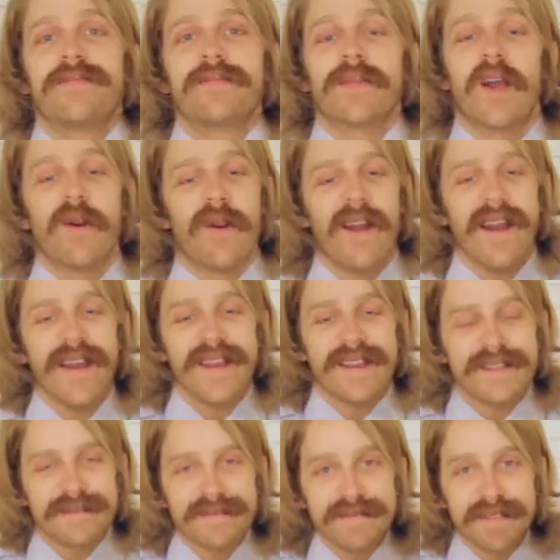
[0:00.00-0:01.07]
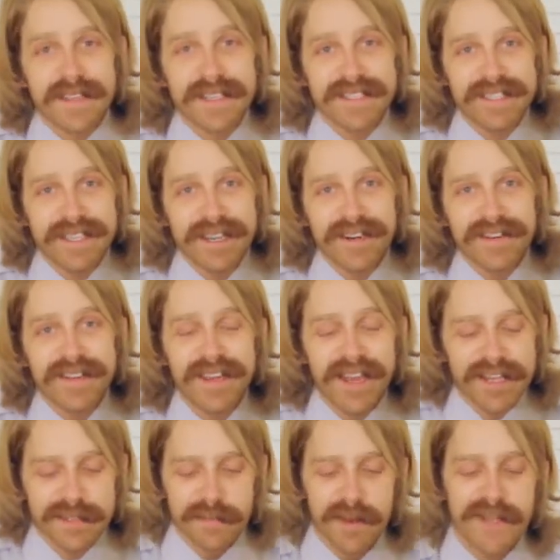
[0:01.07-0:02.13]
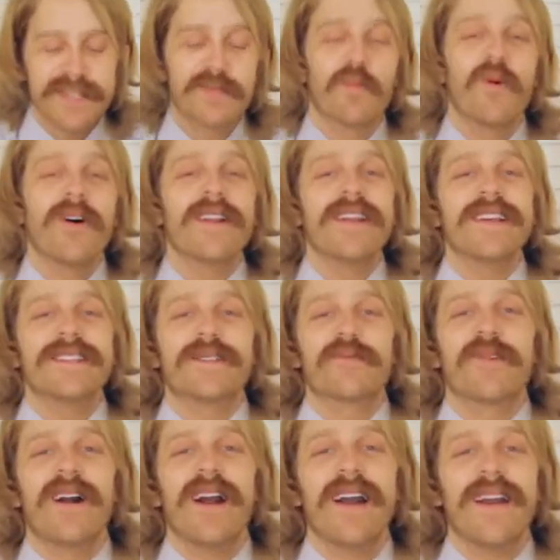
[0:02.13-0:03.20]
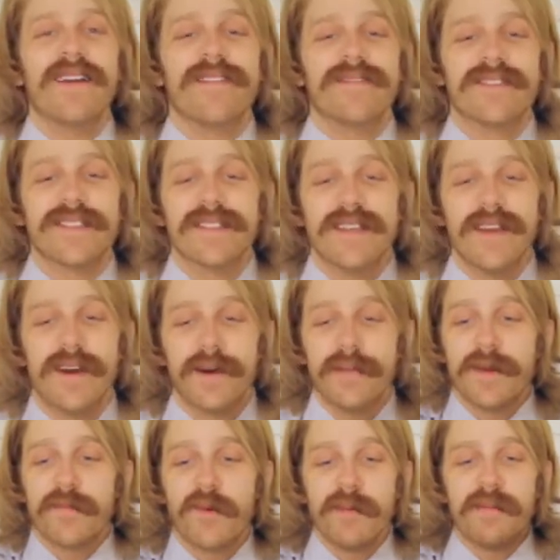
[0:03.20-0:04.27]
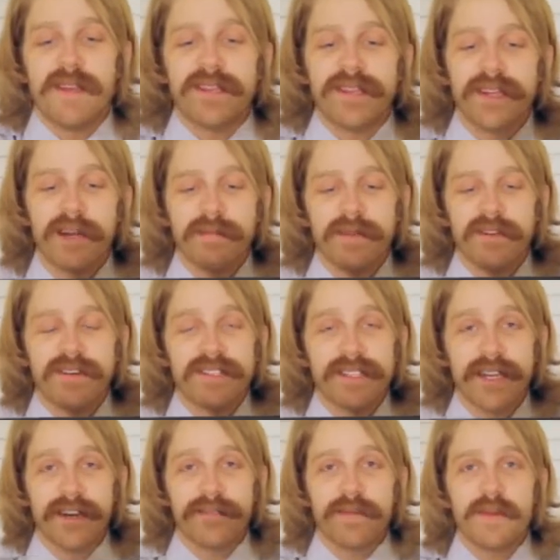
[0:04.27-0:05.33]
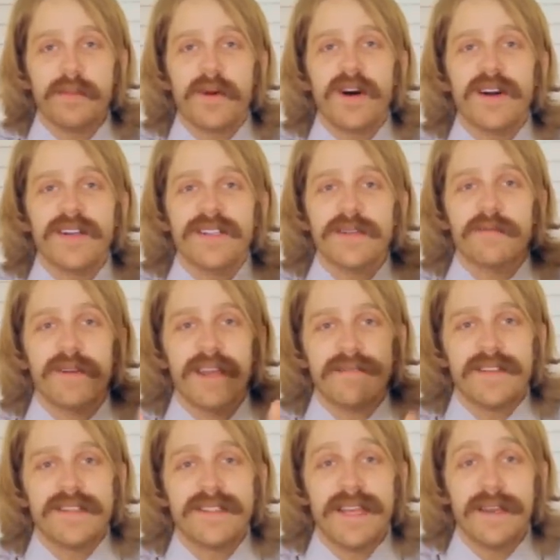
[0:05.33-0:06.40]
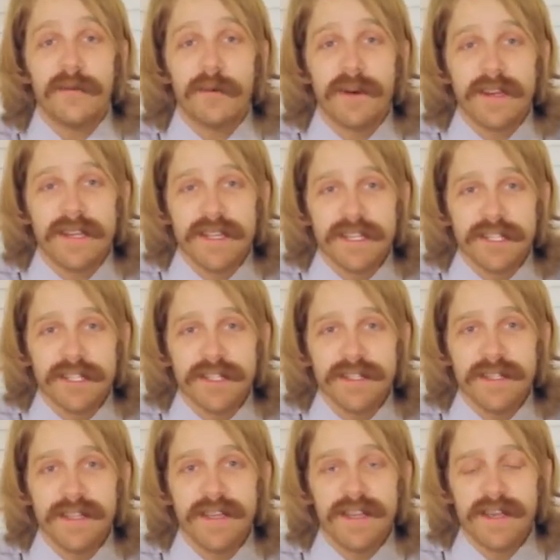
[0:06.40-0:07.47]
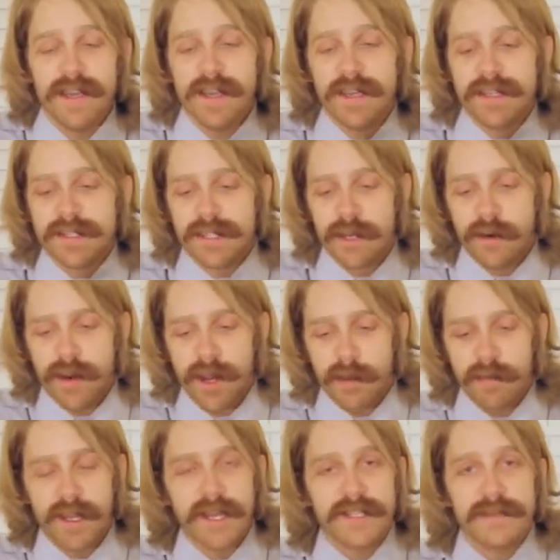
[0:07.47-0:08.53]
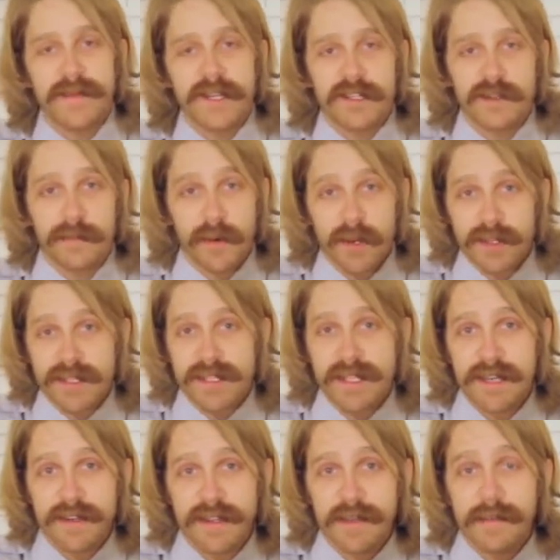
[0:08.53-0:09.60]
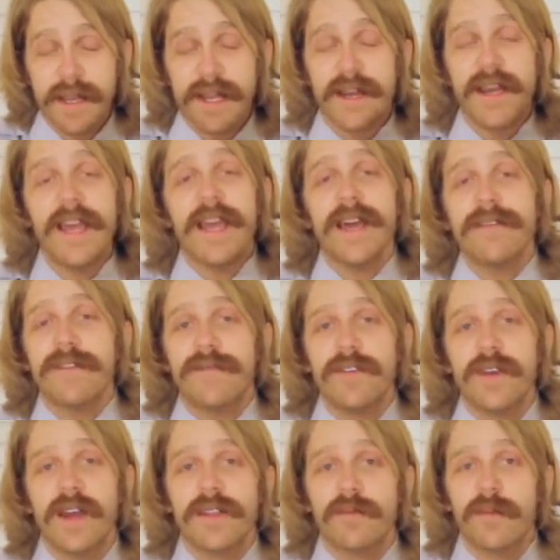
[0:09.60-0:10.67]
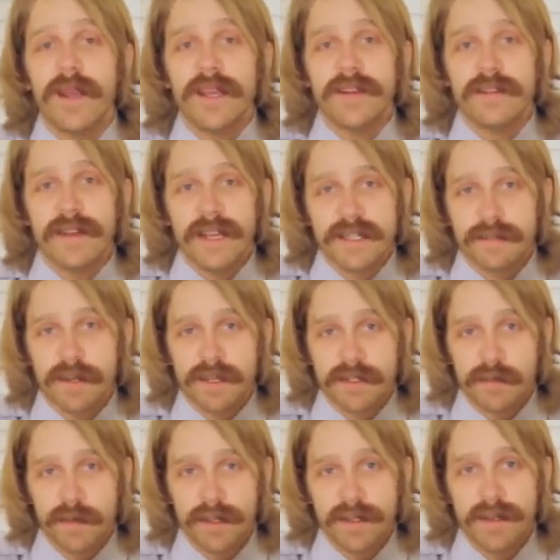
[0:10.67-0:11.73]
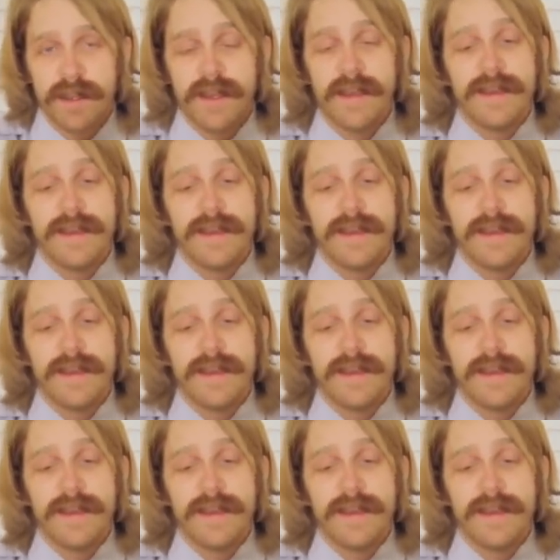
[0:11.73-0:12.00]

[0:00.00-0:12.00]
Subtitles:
Alright, it's here. The Xbox One has arrived, and we picked it up, and you can tell from the box that we have the Day One edition. So we got some extra perks in here that you may not have if you got the regular Xbox One,